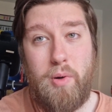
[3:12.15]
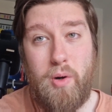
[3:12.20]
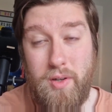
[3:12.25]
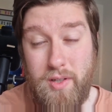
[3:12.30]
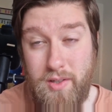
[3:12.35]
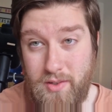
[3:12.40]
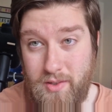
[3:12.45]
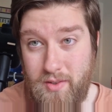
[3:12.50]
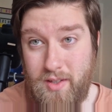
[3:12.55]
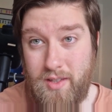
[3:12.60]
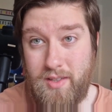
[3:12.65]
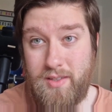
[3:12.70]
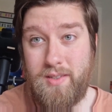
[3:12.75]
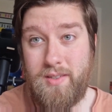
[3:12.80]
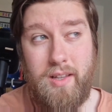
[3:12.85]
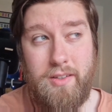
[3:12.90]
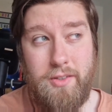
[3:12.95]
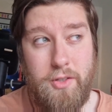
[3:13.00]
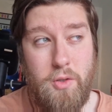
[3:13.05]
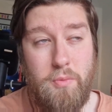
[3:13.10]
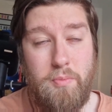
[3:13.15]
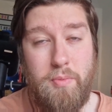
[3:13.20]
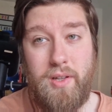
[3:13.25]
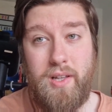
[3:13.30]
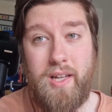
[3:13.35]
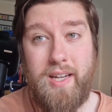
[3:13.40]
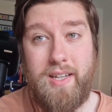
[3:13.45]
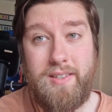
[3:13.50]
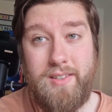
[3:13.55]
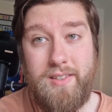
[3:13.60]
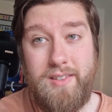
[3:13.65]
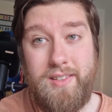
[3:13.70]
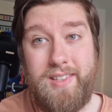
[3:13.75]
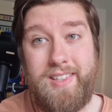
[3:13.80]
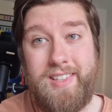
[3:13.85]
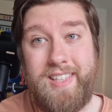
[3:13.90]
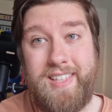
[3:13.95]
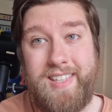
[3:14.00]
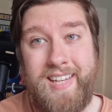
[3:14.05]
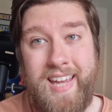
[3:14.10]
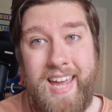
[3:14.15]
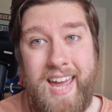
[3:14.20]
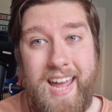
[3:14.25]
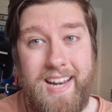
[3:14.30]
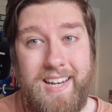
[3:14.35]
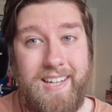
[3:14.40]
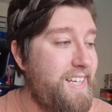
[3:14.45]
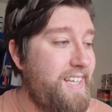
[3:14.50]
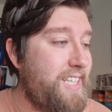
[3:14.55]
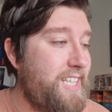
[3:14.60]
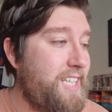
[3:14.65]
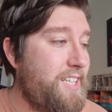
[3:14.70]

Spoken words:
points on his super license to 10.